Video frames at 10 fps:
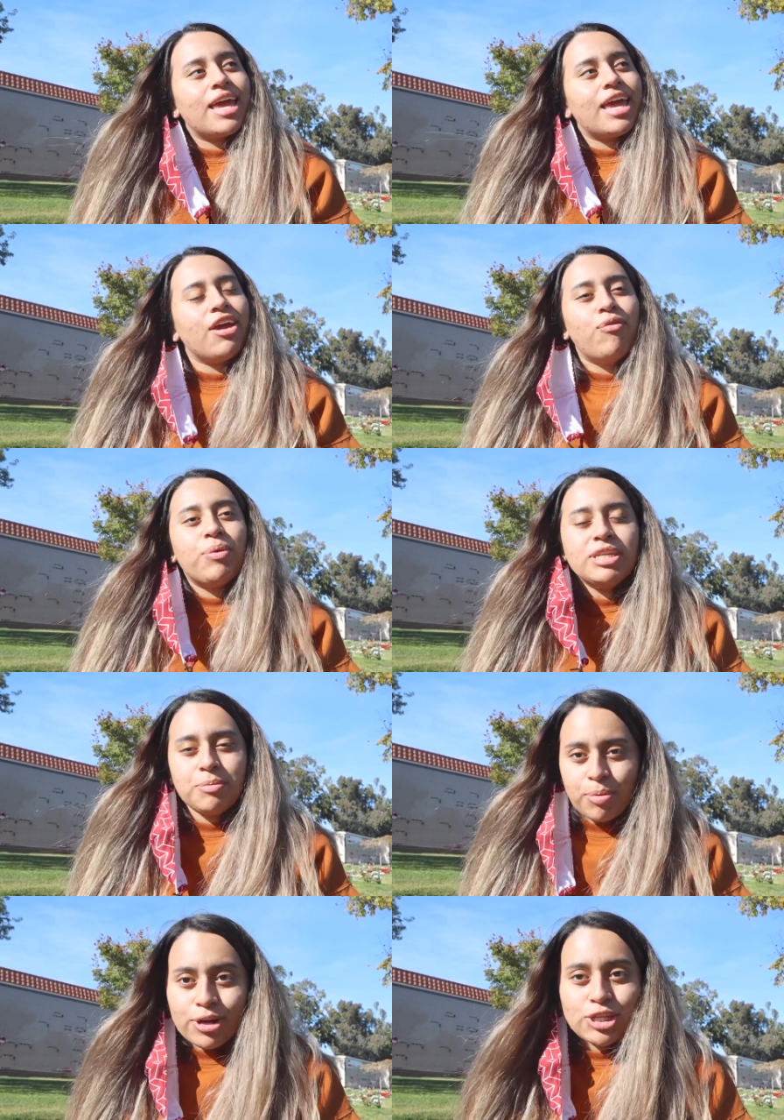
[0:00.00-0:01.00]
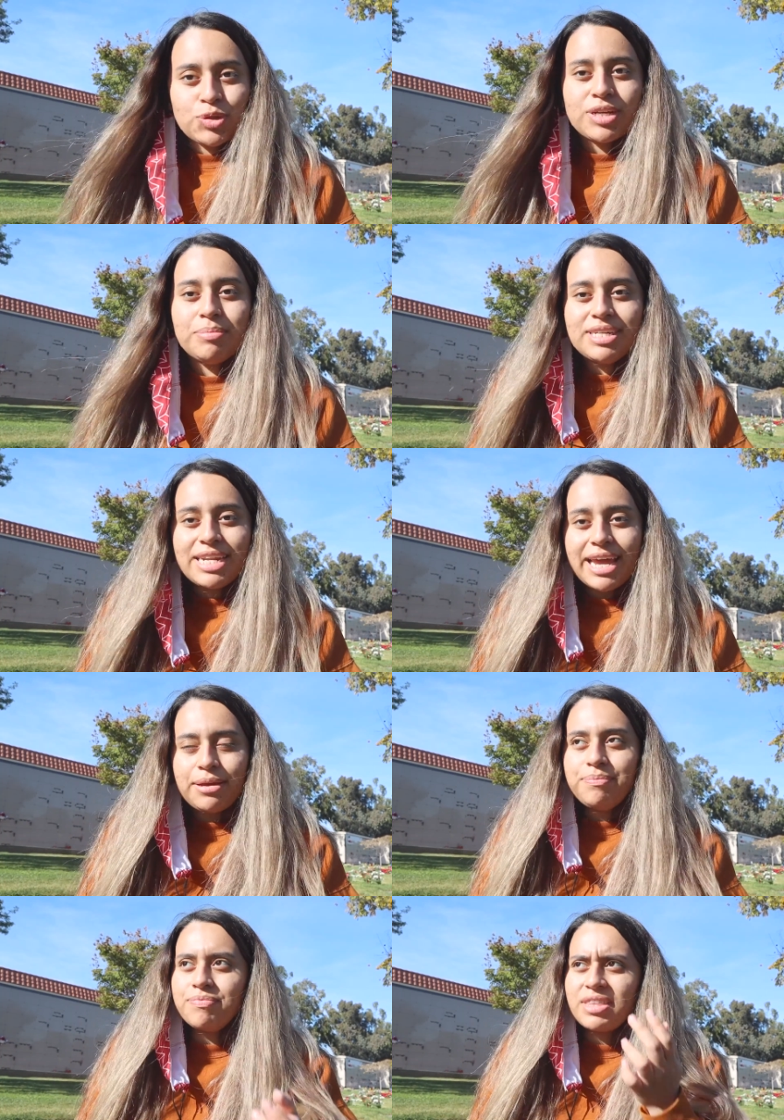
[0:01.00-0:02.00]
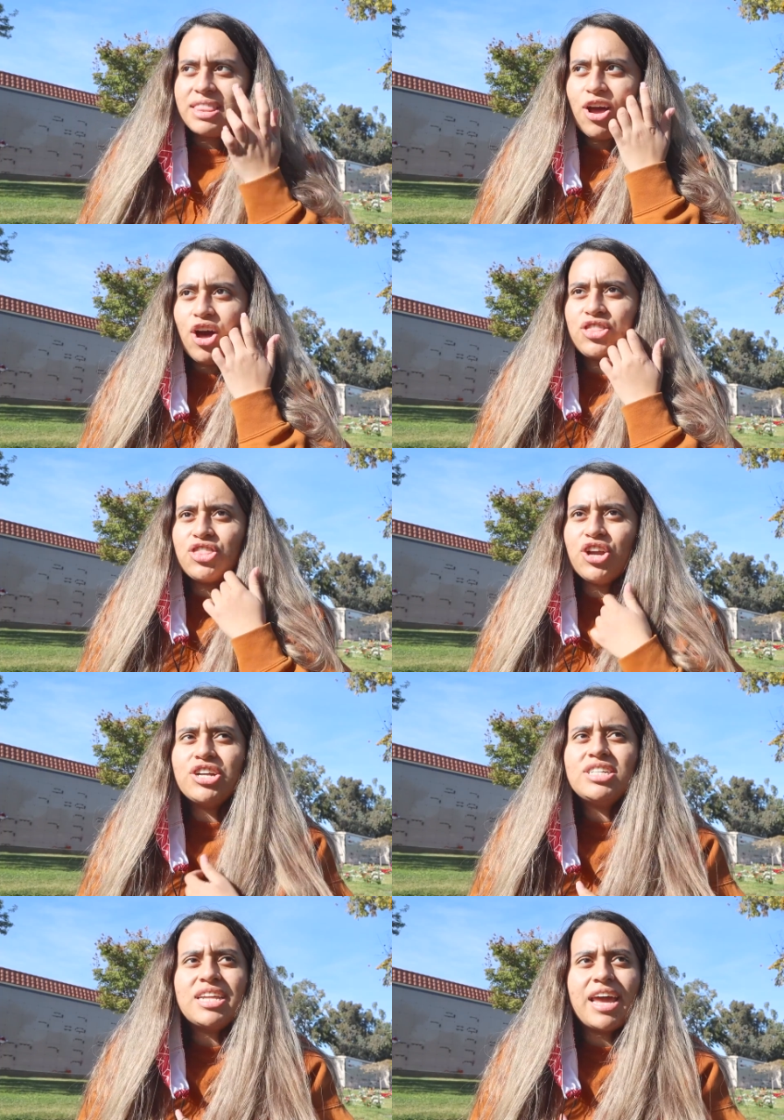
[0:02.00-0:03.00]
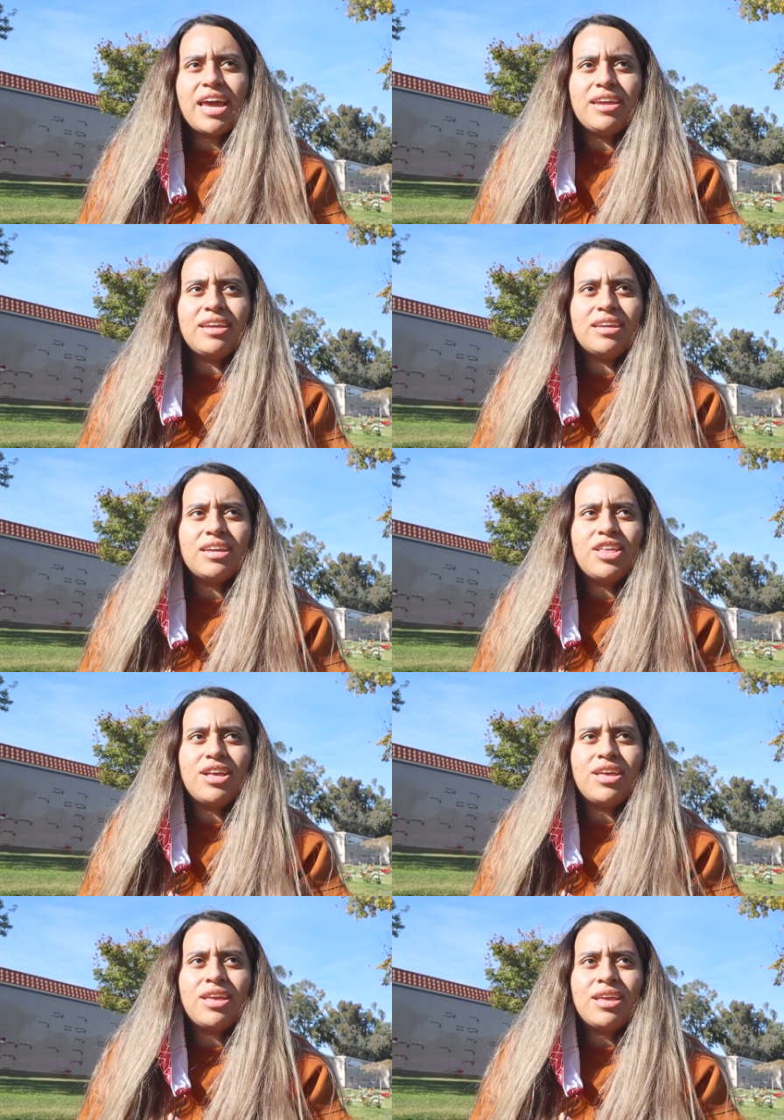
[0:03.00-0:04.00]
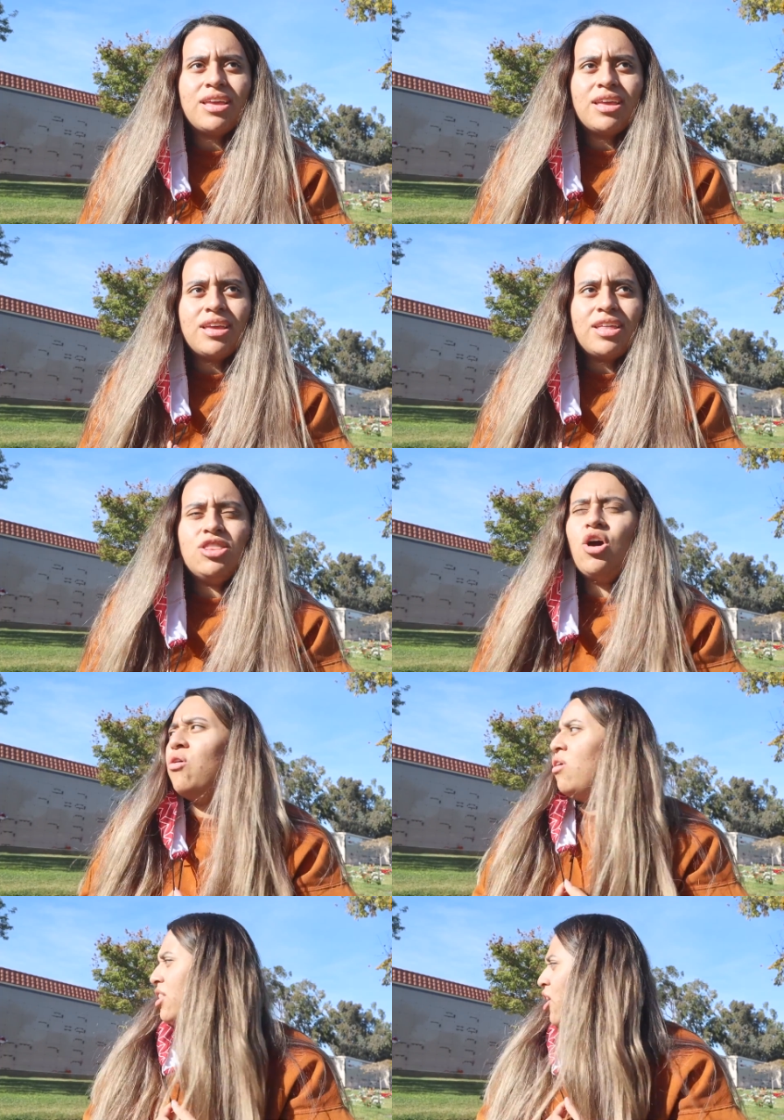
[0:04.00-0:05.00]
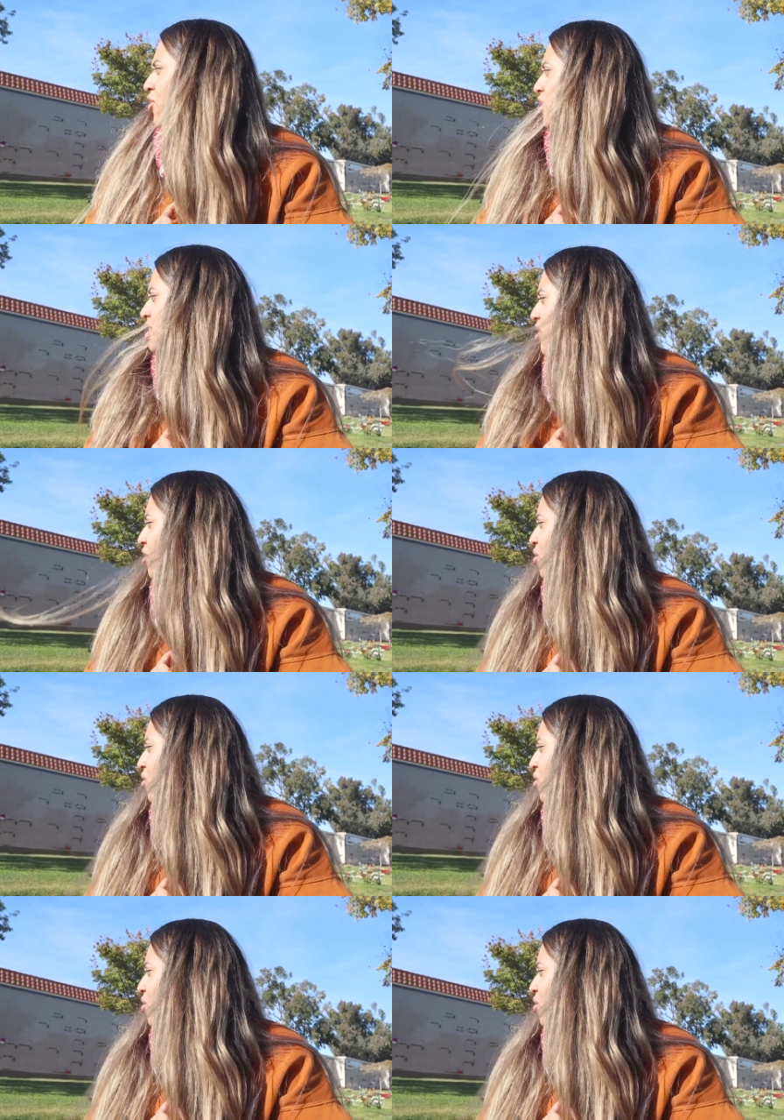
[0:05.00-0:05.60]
if we were to put our tree up today on Thursday, no, on Thursday or